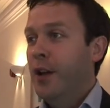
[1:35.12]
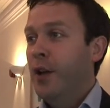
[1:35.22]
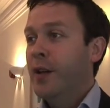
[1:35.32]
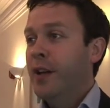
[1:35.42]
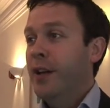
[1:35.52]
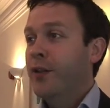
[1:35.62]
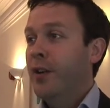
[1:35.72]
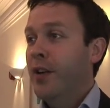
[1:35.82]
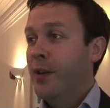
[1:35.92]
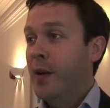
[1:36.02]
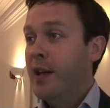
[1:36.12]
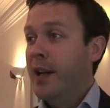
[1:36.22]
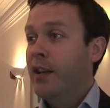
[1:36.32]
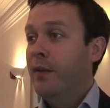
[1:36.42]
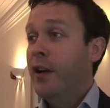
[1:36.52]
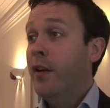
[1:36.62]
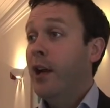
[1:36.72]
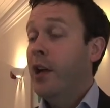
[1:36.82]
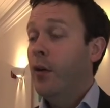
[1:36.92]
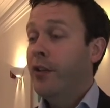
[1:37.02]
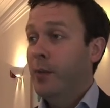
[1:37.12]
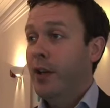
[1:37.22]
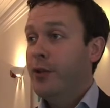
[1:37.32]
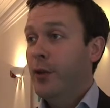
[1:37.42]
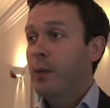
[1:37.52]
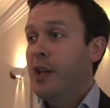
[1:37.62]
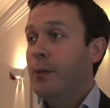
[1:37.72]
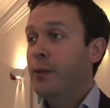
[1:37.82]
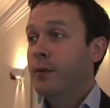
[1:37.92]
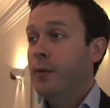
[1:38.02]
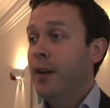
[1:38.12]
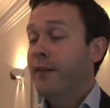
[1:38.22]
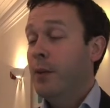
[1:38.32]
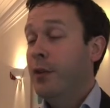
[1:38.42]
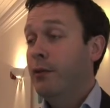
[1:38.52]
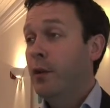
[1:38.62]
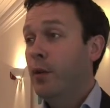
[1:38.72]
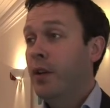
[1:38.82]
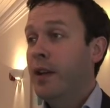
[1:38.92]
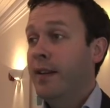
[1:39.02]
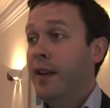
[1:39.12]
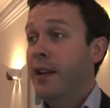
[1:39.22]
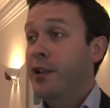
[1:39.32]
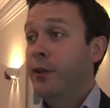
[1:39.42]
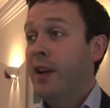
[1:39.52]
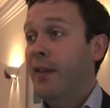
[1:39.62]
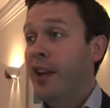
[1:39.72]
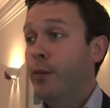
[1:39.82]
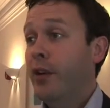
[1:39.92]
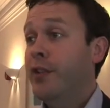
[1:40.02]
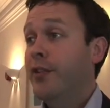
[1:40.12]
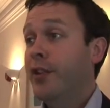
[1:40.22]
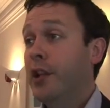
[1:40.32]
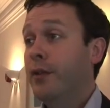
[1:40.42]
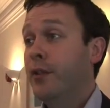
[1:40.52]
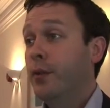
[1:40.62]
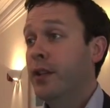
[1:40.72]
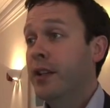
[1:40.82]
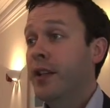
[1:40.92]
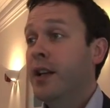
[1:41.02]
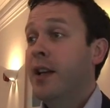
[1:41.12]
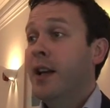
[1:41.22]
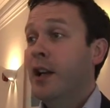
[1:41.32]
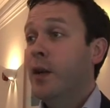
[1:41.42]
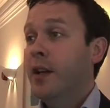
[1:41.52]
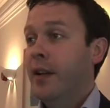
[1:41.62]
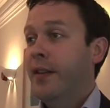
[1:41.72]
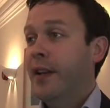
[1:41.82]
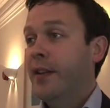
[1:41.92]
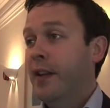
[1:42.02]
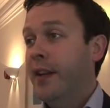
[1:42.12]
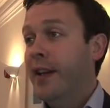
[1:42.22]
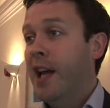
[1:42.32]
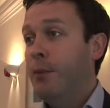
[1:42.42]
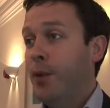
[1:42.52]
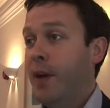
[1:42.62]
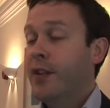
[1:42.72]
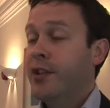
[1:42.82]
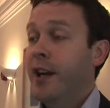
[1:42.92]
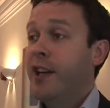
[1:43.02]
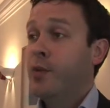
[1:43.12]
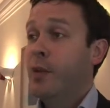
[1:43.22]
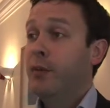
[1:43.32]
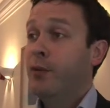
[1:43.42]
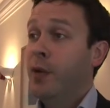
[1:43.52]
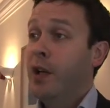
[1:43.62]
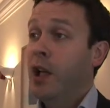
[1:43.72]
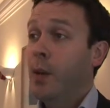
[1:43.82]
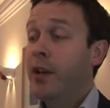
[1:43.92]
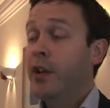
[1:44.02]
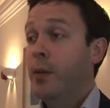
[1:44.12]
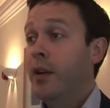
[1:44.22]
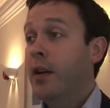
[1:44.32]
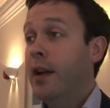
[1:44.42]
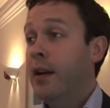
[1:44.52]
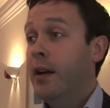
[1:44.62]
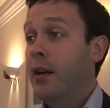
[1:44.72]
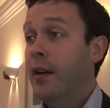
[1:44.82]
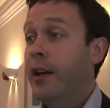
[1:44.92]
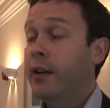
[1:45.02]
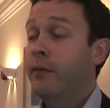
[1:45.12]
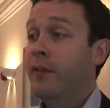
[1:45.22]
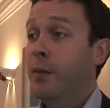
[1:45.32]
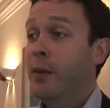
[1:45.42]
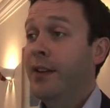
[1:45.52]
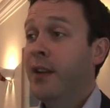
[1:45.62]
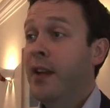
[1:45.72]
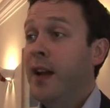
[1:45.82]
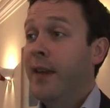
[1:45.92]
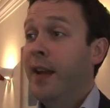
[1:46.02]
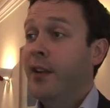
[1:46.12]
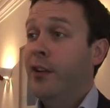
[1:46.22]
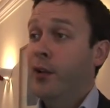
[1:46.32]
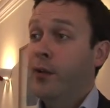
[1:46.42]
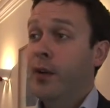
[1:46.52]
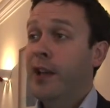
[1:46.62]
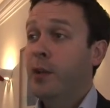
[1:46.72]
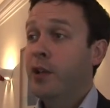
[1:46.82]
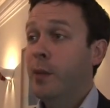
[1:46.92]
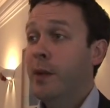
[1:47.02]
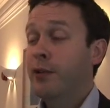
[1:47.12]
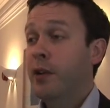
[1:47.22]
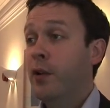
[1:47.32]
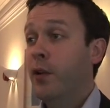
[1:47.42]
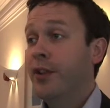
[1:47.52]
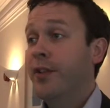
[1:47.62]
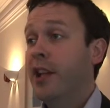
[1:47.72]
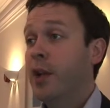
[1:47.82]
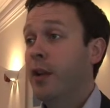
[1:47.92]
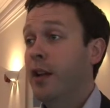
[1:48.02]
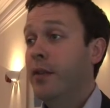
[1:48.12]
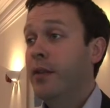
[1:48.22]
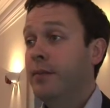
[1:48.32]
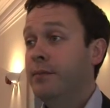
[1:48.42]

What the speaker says: looking at trying to intervene early on to make sure that people, families are in work and that the children have the aspirations to go into work, and looking at things like the gap between education between low income and high income families, and that's the sort of thing we should be measuring, not just income alone.